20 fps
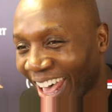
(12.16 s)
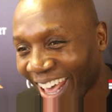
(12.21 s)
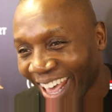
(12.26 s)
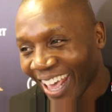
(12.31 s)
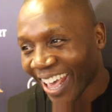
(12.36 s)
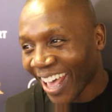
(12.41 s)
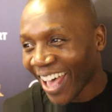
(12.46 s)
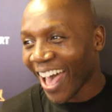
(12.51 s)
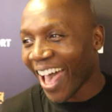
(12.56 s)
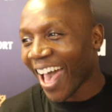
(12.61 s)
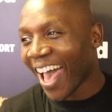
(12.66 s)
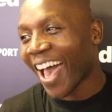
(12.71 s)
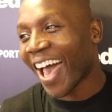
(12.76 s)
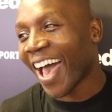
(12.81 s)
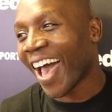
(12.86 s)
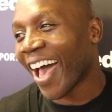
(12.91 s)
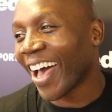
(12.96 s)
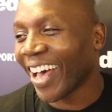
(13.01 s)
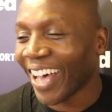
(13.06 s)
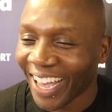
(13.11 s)

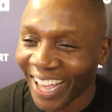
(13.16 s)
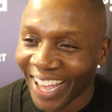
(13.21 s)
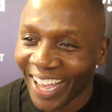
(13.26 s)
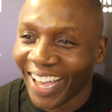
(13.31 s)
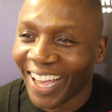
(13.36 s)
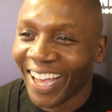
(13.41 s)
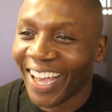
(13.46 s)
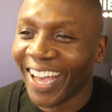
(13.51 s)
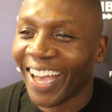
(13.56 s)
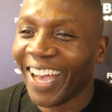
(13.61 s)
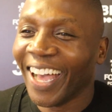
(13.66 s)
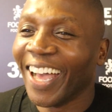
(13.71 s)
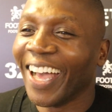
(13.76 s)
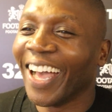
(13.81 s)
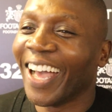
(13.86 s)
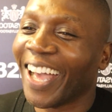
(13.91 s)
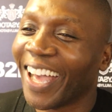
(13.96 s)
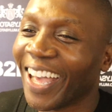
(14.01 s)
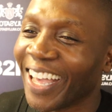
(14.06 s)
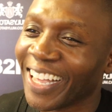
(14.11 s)
It was a demolition
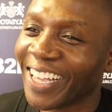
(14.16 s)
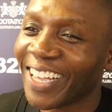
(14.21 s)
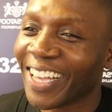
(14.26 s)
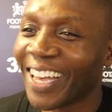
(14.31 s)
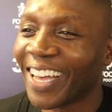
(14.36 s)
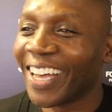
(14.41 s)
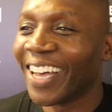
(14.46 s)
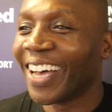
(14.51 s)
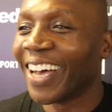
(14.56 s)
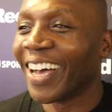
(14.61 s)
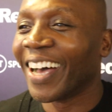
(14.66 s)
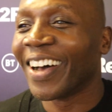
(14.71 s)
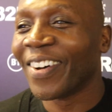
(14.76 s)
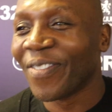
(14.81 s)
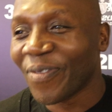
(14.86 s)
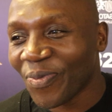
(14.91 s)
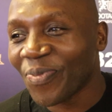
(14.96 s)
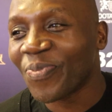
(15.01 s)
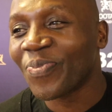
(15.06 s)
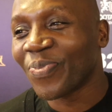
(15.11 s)
job last night in
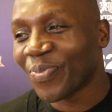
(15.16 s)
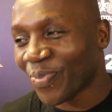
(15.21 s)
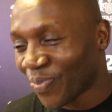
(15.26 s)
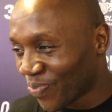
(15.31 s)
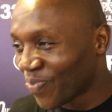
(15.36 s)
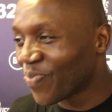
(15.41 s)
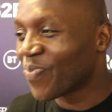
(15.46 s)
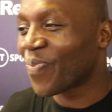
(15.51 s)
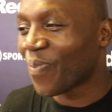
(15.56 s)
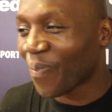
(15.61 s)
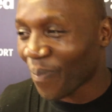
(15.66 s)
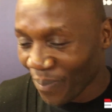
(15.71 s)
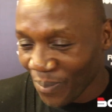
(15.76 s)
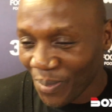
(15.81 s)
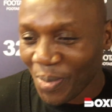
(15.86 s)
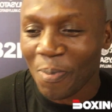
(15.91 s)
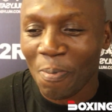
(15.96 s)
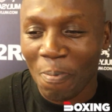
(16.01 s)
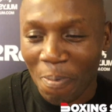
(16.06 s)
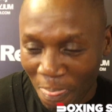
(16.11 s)
Telford. Once
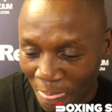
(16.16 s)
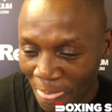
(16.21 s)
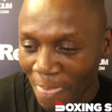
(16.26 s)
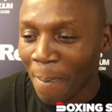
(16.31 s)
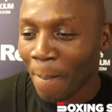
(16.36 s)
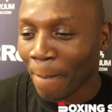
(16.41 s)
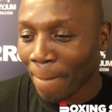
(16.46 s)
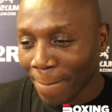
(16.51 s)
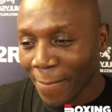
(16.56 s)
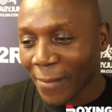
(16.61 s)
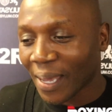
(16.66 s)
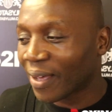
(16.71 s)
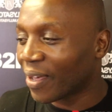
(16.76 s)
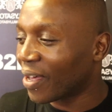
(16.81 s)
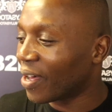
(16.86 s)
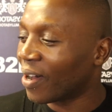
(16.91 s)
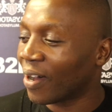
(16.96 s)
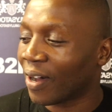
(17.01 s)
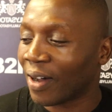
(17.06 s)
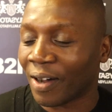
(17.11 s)
again tonight, mate.
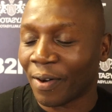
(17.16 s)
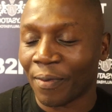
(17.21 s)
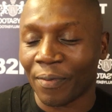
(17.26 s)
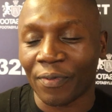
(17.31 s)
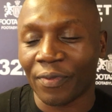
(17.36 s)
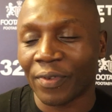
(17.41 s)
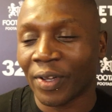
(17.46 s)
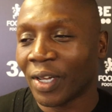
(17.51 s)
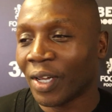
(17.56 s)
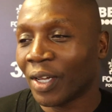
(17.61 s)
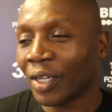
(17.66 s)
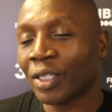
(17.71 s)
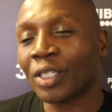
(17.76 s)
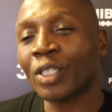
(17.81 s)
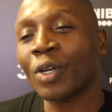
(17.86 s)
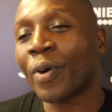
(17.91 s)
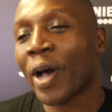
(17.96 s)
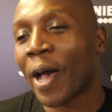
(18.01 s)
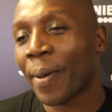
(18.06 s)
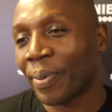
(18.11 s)
Uh,
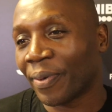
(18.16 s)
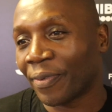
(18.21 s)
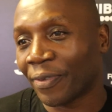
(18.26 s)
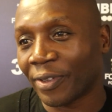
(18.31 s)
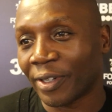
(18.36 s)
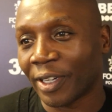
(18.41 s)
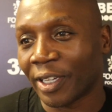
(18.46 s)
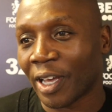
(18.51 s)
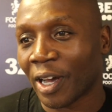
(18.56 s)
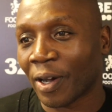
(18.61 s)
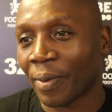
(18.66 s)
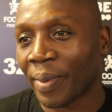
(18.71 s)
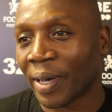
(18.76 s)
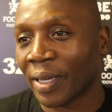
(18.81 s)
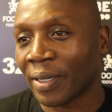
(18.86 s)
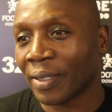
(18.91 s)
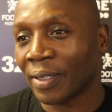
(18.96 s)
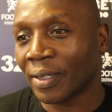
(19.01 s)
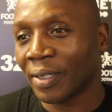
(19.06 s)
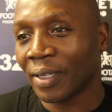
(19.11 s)
so happy for the young
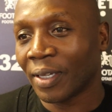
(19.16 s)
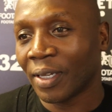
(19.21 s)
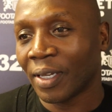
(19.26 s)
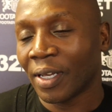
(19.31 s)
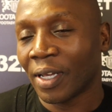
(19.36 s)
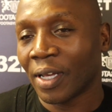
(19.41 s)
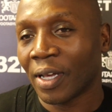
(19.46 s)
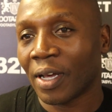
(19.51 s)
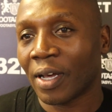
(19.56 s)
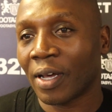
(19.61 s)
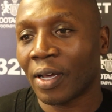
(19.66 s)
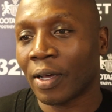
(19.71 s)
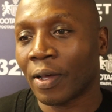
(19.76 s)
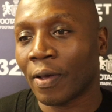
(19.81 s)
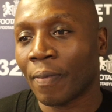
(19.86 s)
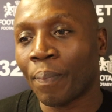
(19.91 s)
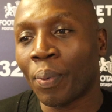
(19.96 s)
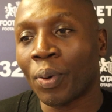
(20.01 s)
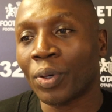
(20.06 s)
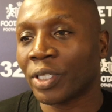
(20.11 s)
man.
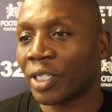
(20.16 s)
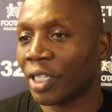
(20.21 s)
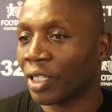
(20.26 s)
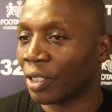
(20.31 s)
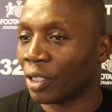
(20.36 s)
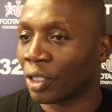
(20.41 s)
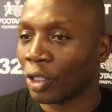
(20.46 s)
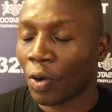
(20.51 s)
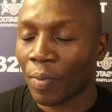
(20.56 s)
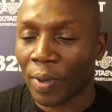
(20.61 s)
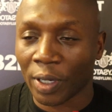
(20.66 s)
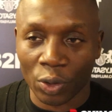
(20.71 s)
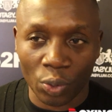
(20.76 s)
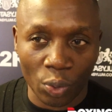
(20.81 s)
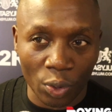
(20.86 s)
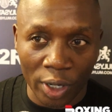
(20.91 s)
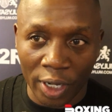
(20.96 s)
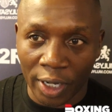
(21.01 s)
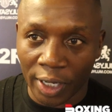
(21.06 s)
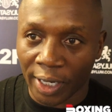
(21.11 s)
Uh, puts in so much
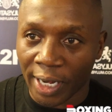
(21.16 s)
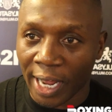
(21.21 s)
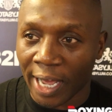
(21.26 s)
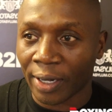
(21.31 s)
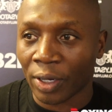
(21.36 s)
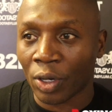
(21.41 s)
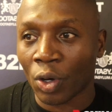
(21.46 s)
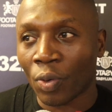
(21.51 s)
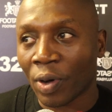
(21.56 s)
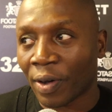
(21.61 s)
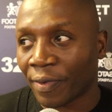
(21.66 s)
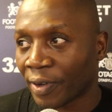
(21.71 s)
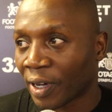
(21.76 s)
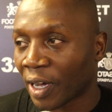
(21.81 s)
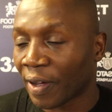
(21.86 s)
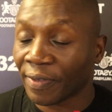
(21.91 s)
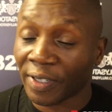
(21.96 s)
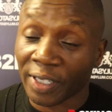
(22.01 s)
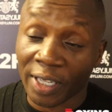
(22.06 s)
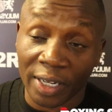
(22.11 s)
work like no other.
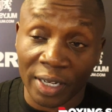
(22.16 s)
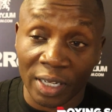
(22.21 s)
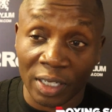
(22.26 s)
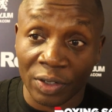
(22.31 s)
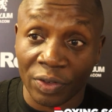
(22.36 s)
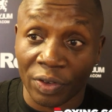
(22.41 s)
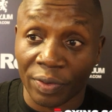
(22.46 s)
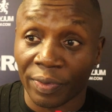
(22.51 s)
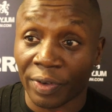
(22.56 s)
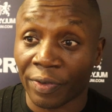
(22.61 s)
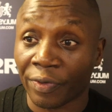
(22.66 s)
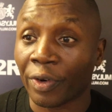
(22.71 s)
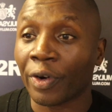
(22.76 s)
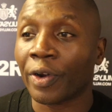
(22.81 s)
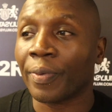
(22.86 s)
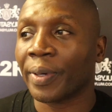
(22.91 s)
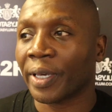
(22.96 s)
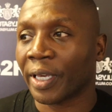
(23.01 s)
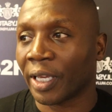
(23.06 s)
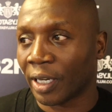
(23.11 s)
I've said this from the
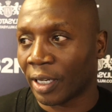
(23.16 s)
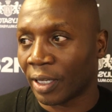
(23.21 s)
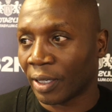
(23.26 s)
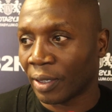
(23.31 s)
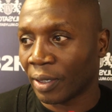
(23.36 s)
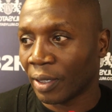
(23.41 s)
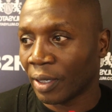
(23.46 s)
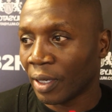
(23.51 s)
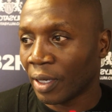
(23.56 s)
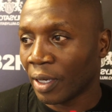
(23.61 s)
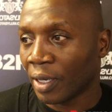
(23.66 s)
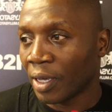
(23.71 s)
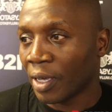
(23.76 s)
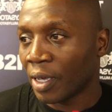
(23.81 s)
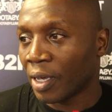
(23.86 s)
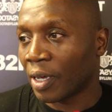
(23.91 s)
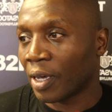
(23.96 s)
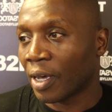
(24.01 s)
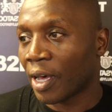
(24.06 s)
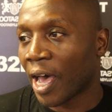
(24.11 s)
very beginning.
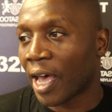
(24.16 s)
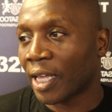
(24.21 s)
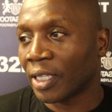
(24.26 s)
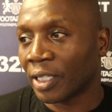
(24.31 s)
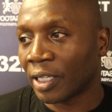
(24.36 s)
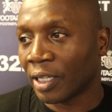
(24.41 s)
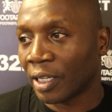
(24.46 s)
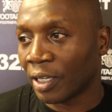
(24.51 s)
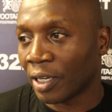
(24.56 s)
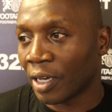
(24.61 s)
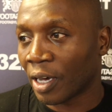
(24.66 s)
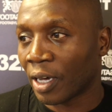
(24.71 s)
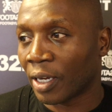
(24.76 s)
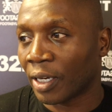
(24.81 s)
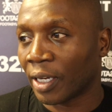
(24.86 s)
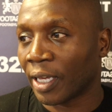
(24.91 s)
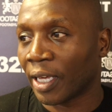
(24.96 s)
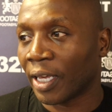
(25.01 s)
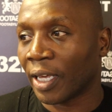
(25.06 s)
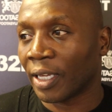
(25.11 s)
Uh, Anthony
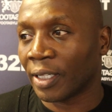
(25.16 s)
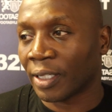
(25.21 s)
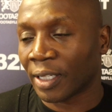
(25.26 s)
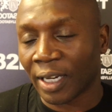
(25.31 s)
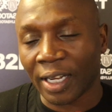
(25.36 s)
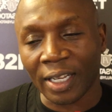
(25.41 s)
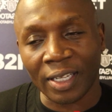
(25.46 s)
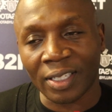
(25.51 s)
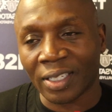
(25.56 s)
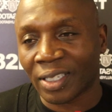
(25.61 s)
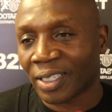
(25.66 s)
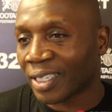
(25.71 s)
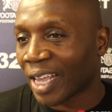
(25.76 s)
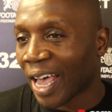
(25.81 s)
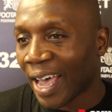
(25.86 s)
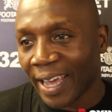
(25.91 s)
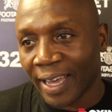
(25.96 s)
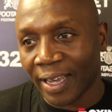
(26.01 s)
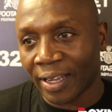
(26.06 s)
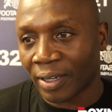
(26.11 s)
Yard is an
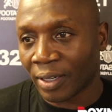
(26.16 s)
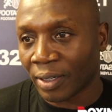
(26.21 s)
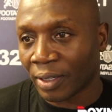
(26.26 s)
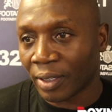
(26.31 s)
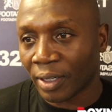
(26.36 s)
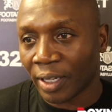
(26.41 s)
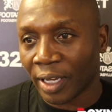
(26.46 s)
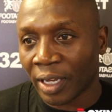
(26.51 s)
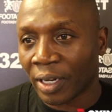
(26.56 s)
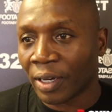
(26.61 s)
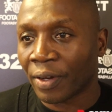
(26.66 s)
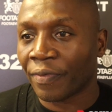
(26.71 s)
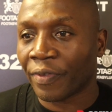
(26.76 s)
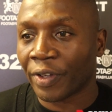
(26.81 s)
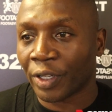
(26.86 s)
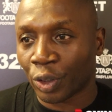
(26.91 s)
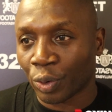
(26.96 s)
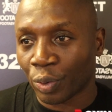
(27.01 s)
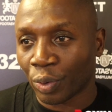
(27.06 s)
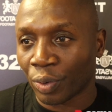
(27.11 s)
exciting
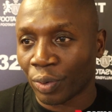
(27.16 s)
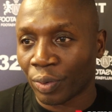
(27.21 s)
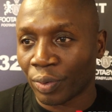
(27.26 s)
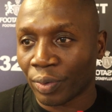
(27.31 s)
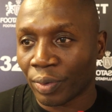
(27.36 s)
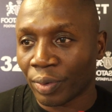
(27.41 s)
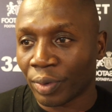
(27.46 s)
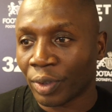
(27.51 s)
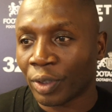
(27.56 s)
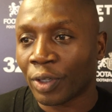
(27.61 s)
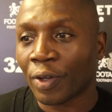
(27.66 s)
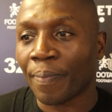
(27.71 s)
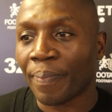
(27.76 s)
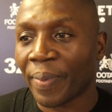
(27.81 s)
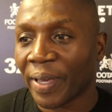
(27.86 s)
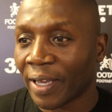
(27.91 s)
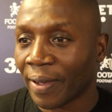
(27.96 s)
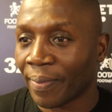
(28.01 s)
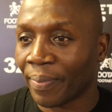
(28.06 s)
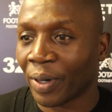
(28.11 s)
individual to
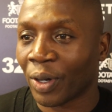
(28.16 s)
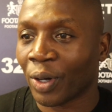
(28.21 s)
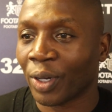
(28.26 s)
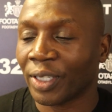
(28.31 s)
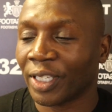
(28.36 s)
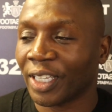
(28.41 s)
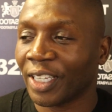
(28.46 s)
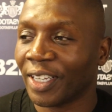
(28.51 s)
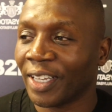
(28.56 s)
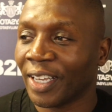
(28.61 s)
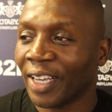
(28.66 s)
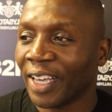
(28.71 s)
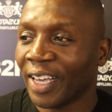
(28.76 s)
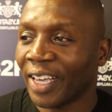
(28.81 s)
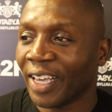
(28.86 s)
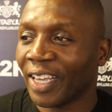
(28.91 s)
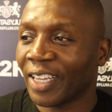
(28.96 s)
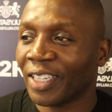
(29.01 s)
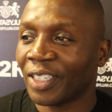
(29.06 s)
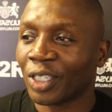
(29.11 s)
be in because he
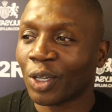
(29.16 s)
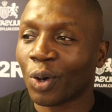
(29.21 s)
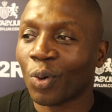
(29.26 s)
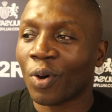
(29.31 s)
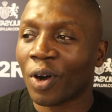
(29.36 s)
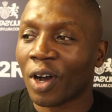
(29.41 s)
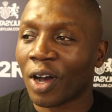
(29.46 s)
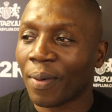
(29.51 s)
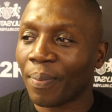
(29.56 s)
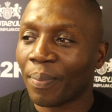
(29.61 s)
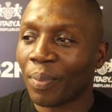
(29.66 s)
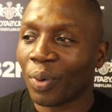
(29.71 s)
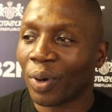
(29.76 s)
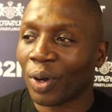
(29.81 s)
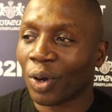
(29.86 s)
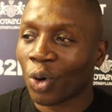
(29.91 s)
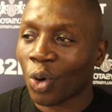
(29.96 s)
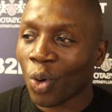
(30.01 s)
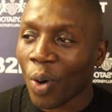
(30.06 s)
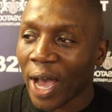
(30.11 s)
he's so humble
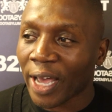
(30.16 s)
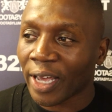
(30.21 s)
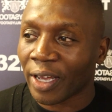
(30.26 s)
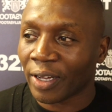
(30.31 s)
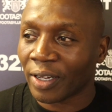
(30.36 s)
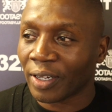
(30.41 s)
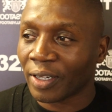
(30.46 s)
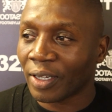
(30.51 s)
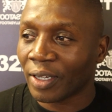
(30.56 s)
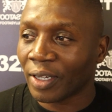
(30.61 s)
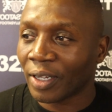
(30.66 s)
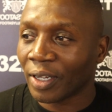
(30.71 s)
and quiet.